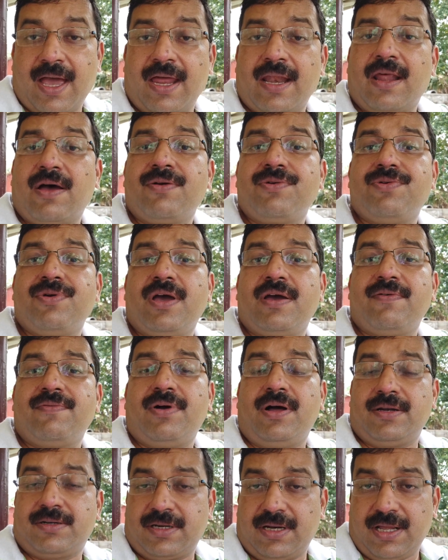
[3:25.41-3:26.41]
and now you
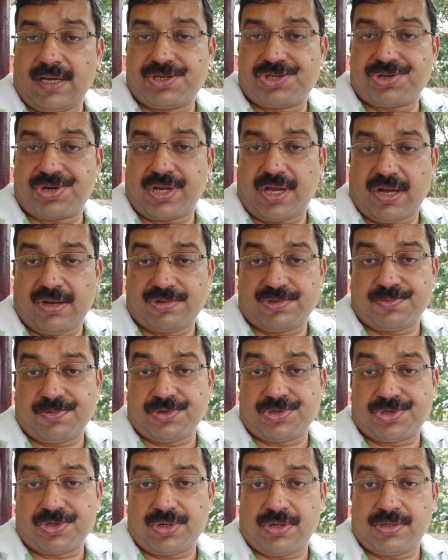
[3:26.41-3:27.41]
have ultra luxury
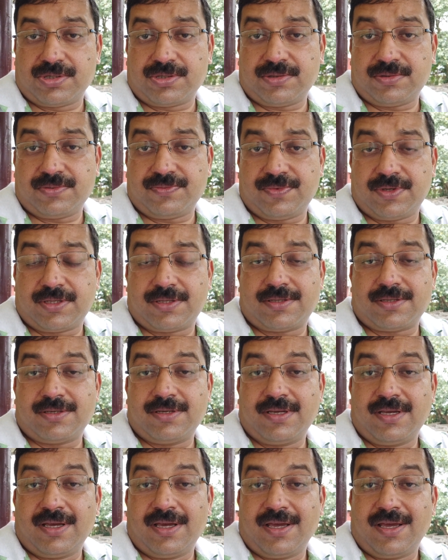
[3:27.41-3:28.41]
houseboats also with
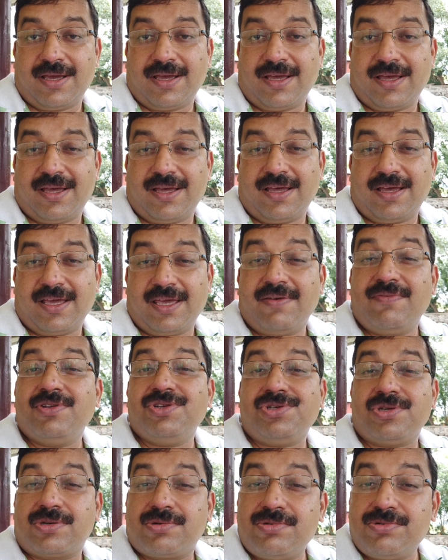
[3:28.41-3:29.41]

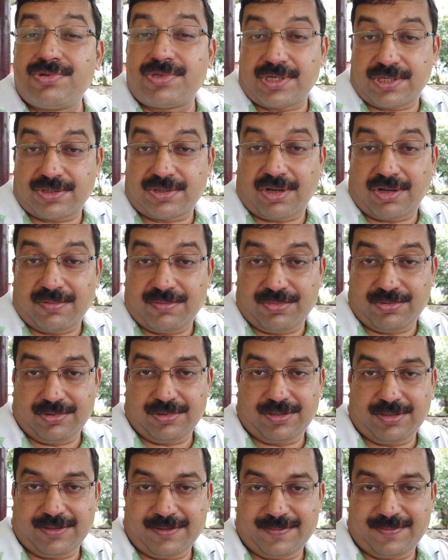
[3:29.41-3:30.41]
even jacuzzis on
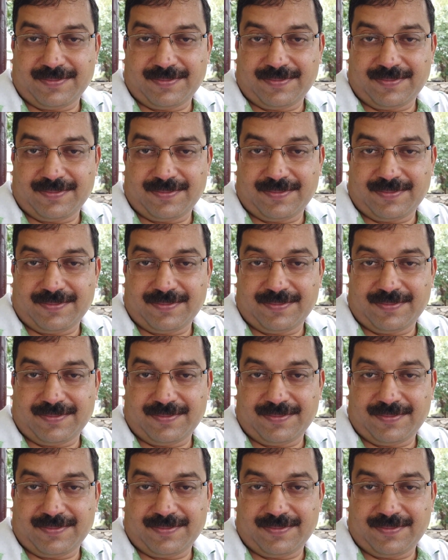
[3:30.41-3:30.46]
board.